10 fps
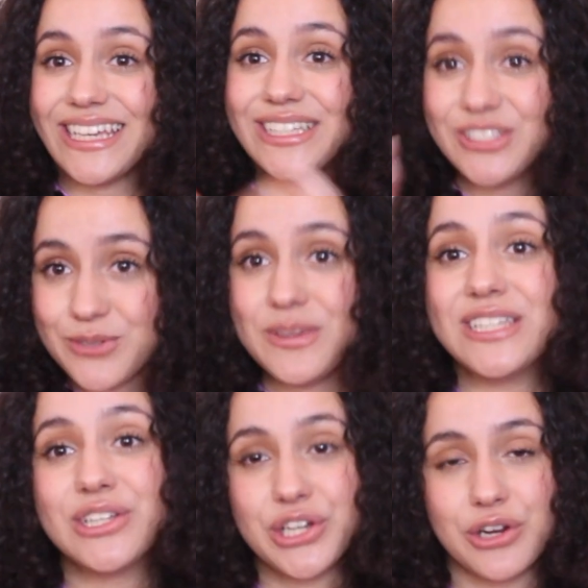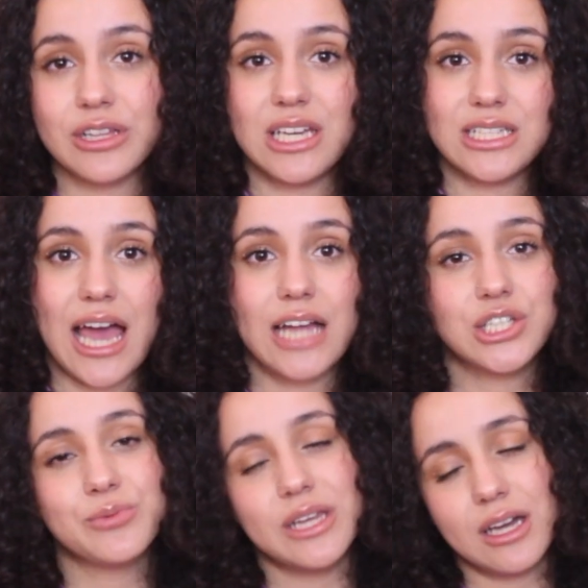is to be securely
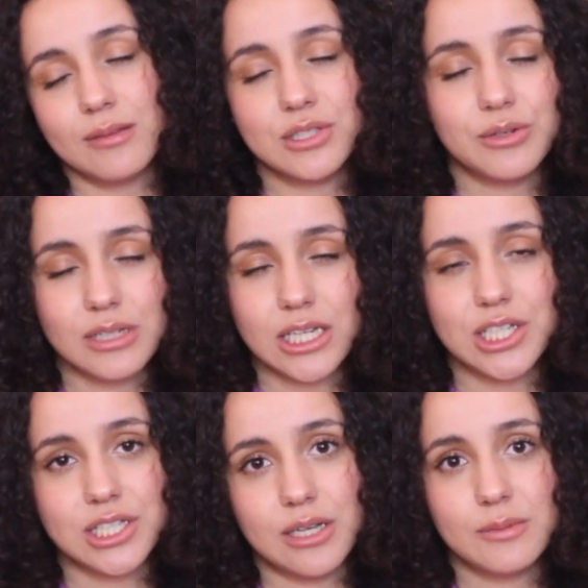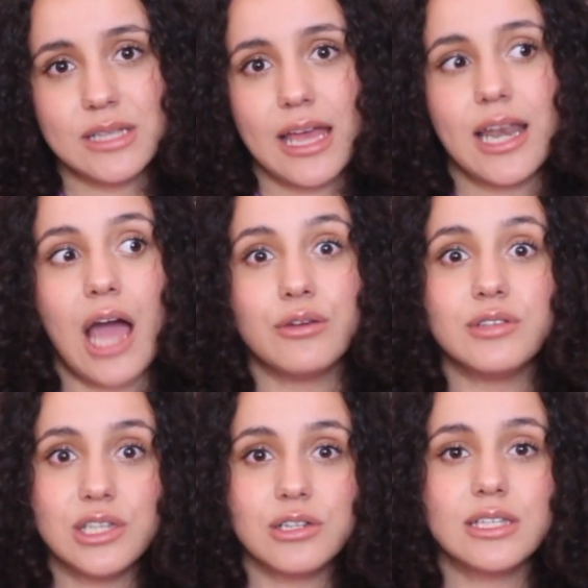attached when it comes to relationships and how you
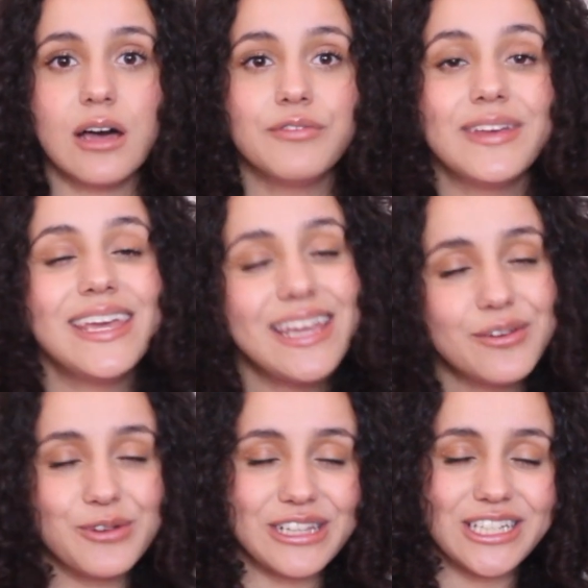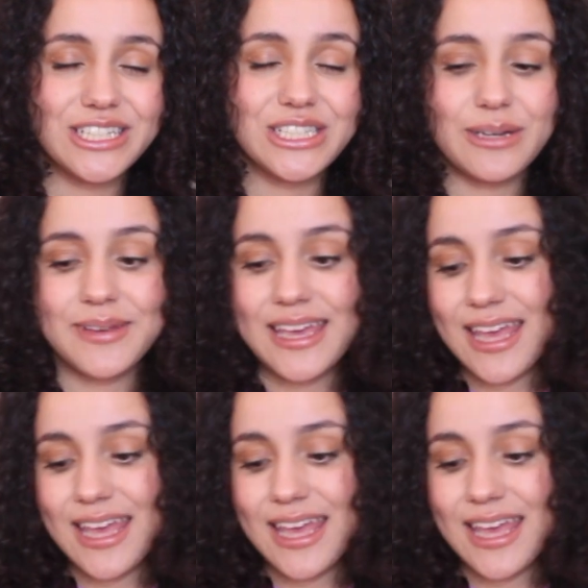see yourself in a relationship.